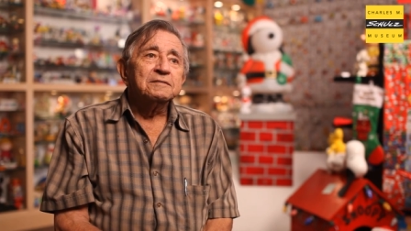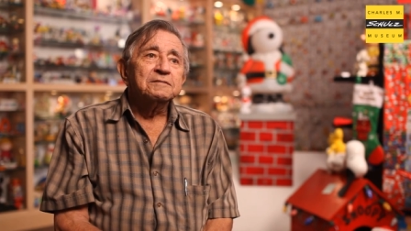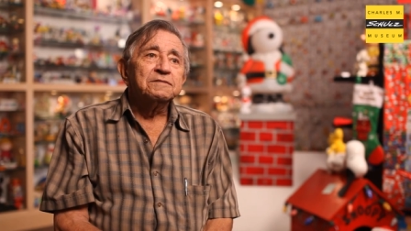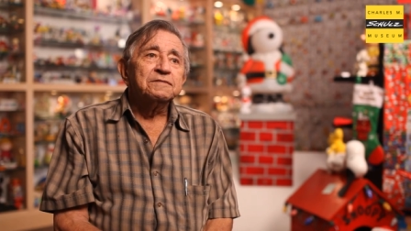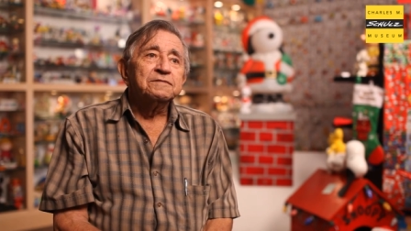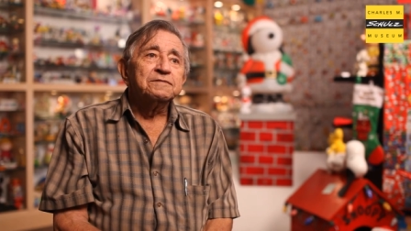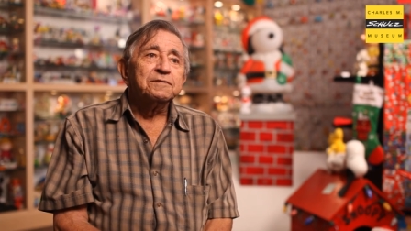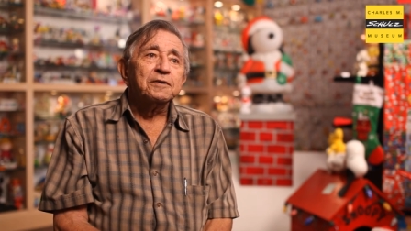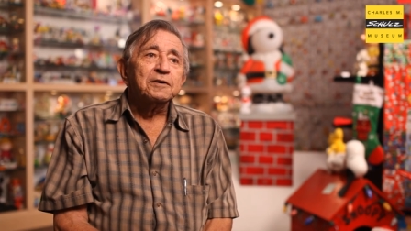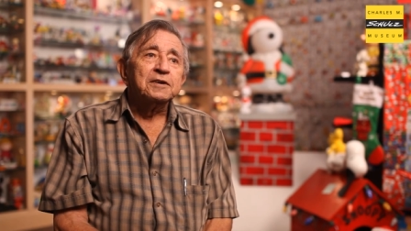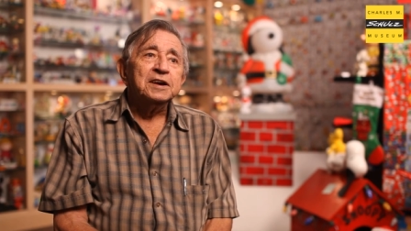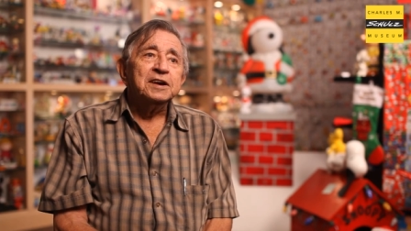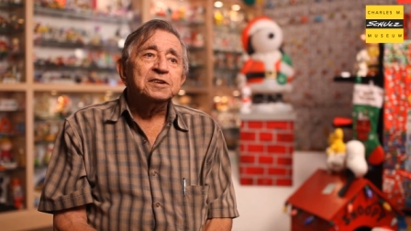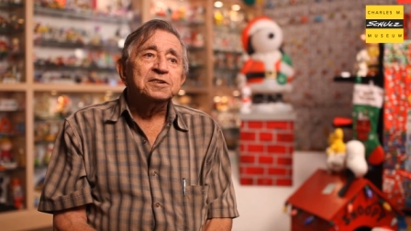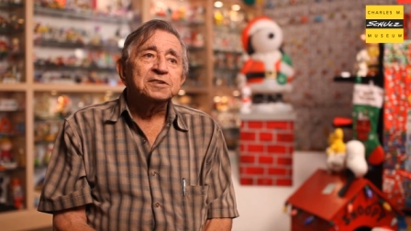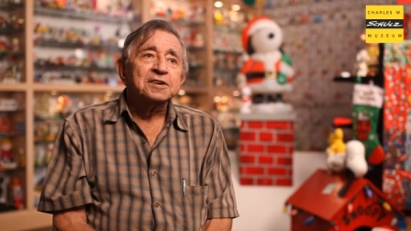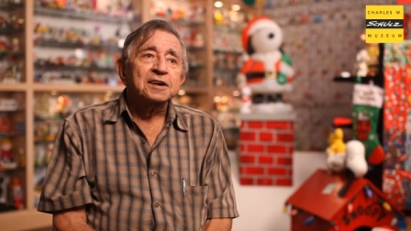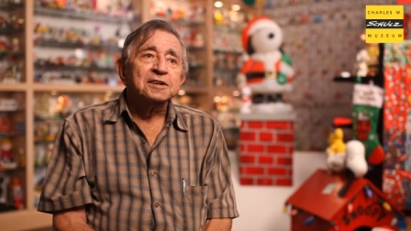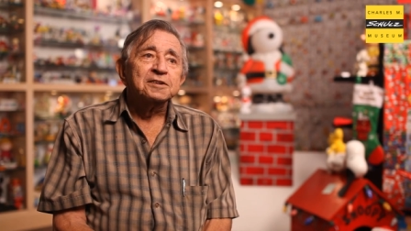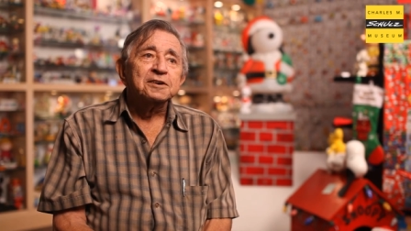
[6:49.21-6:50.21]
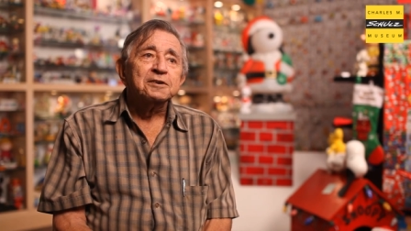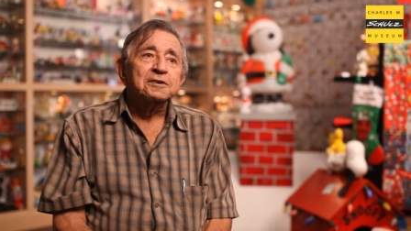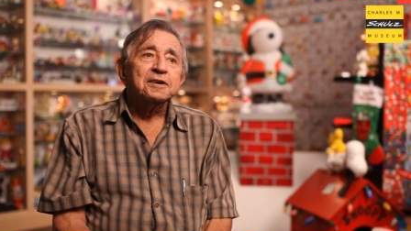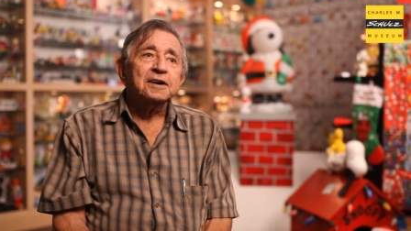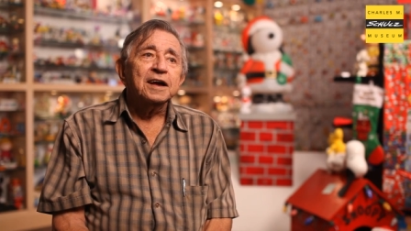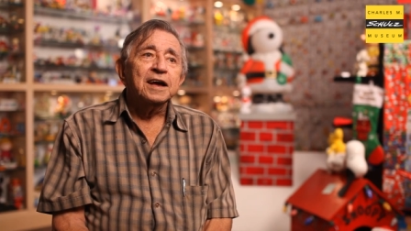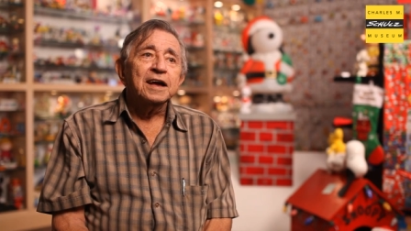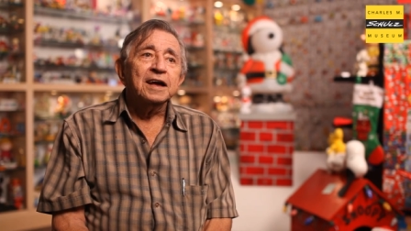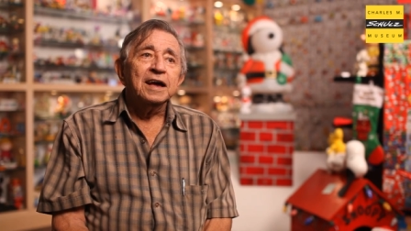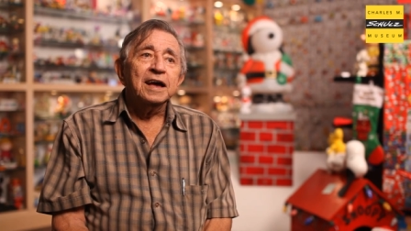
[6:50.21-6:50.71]
for each
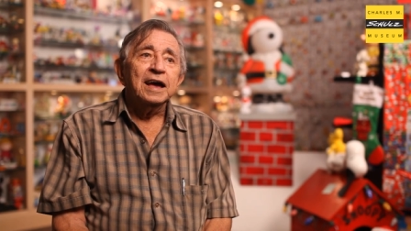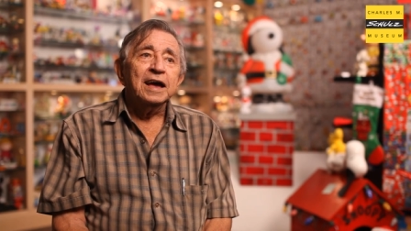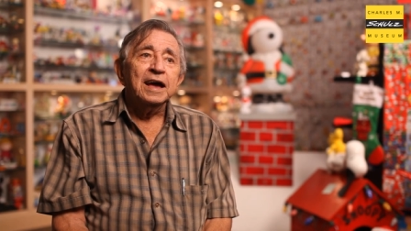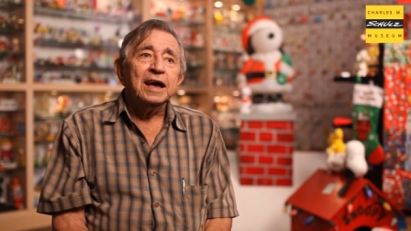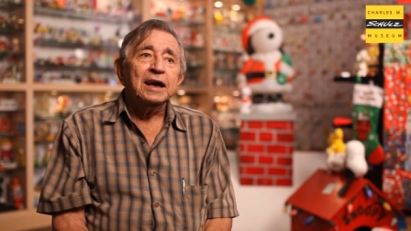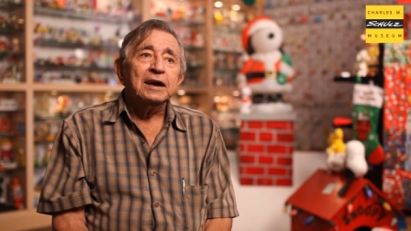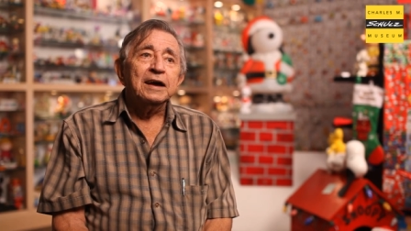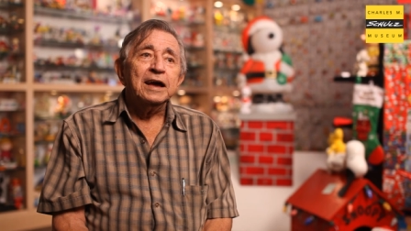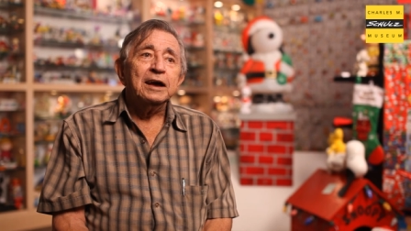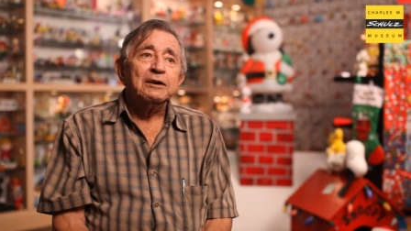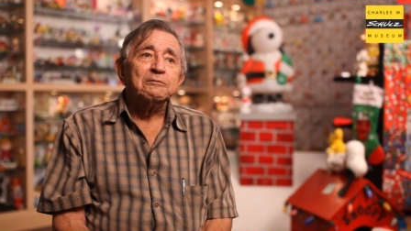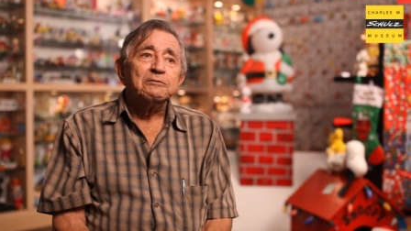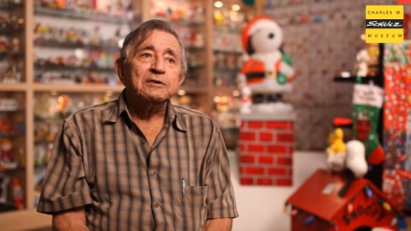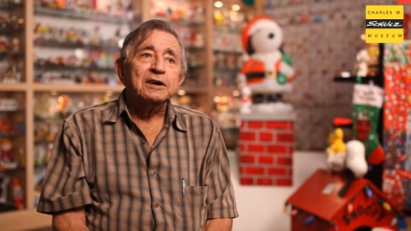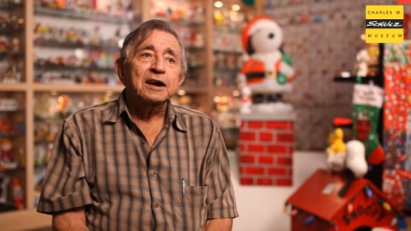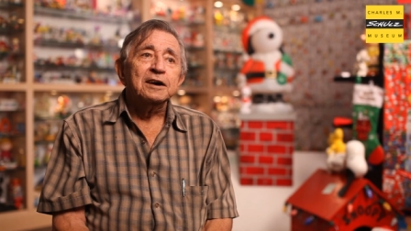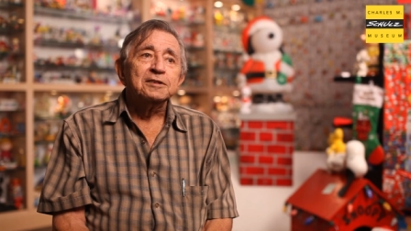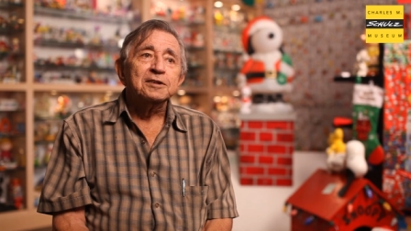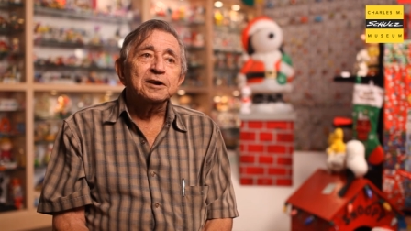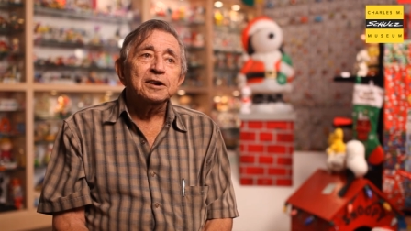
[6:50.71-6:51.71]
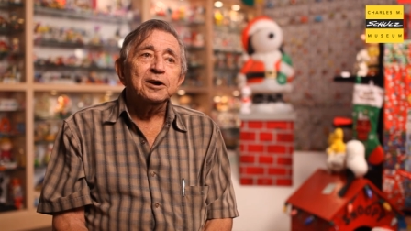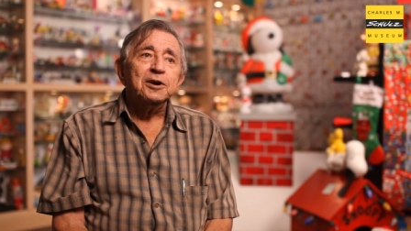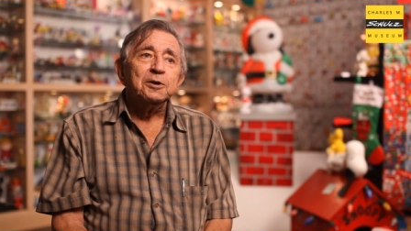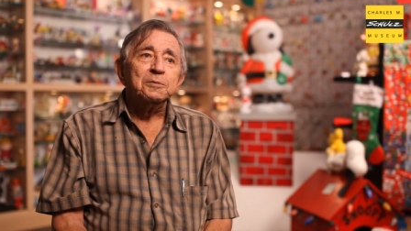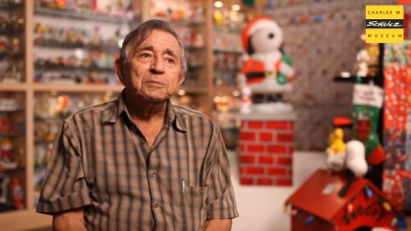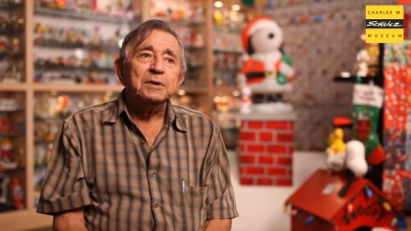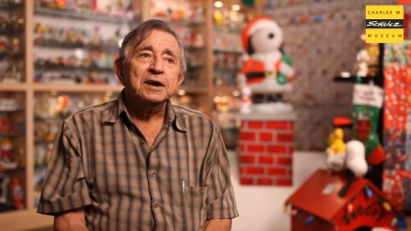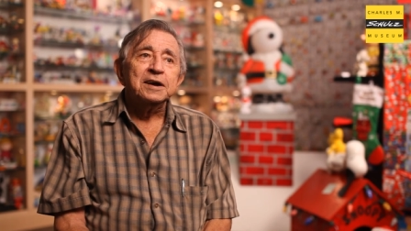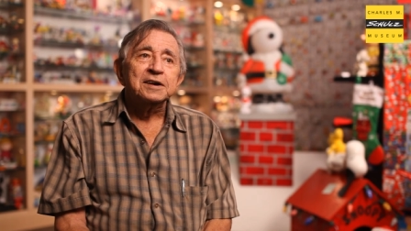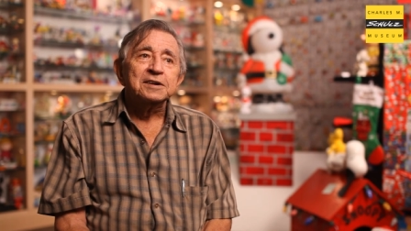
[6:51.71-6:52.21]
other every other
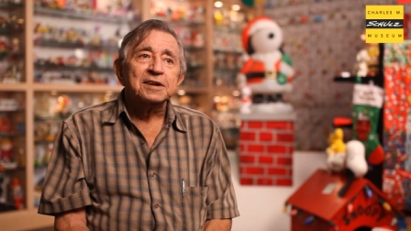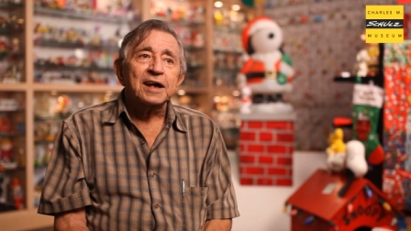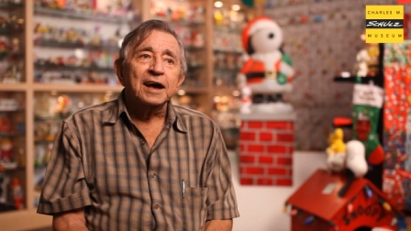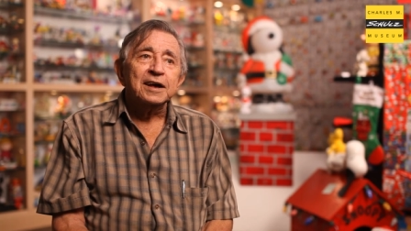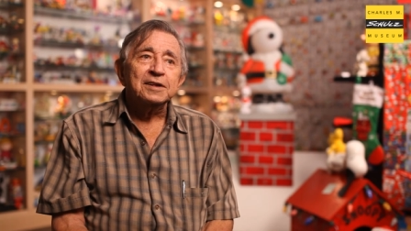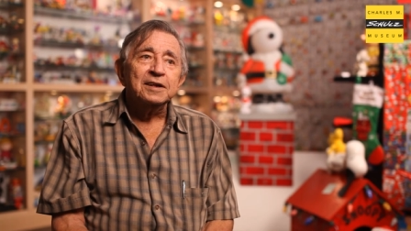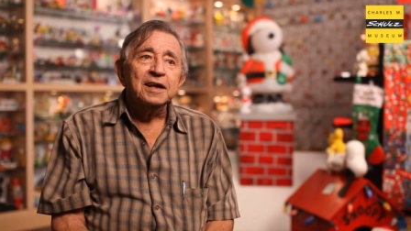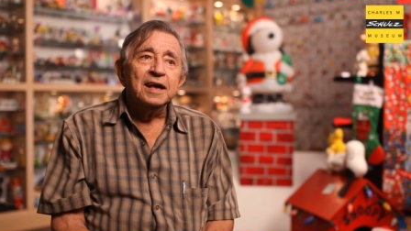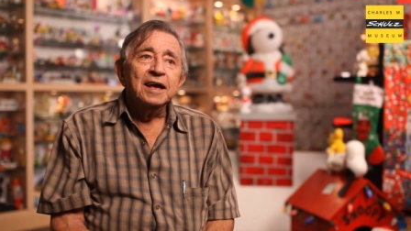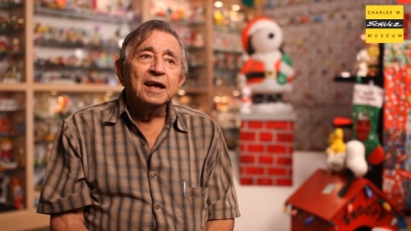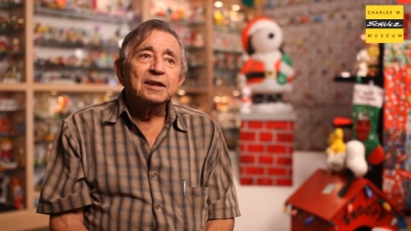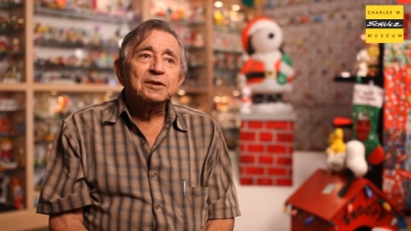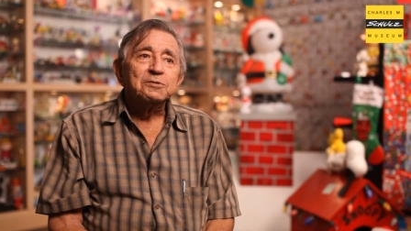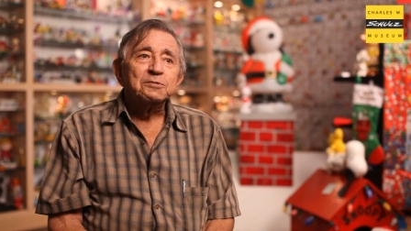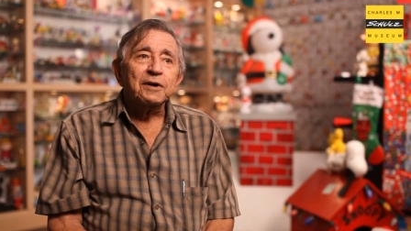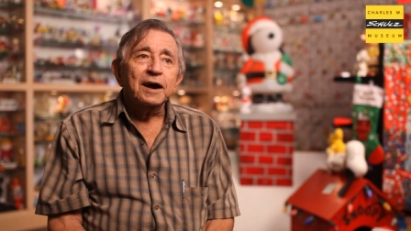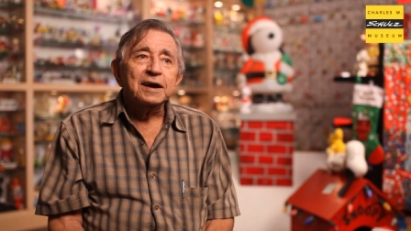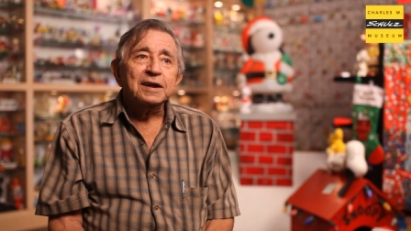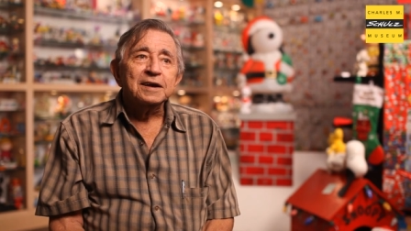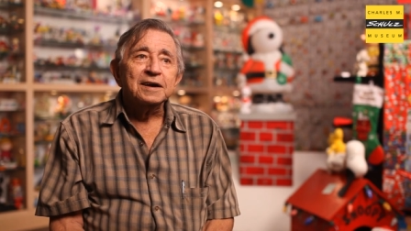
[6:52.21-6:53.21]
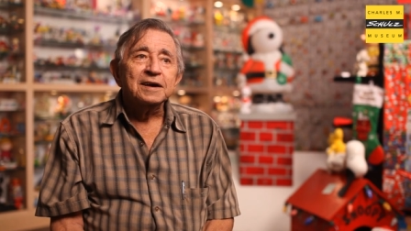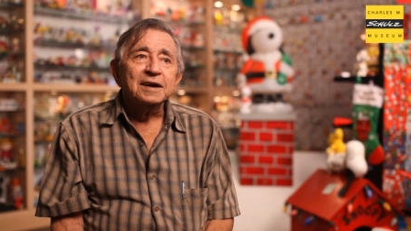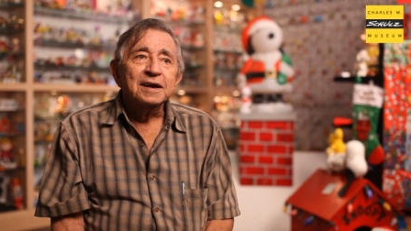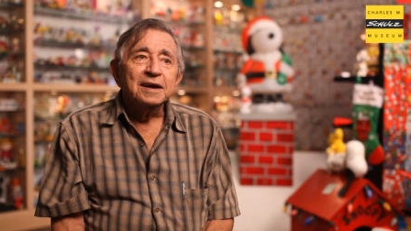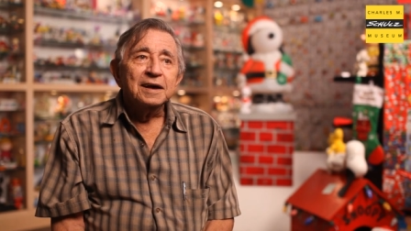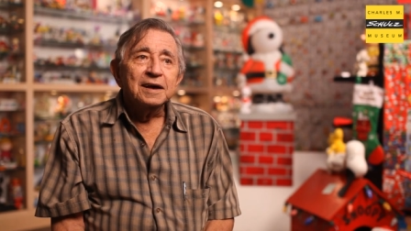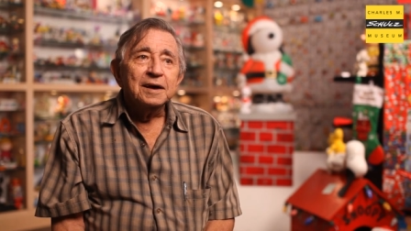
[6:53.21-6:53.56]
year because I try to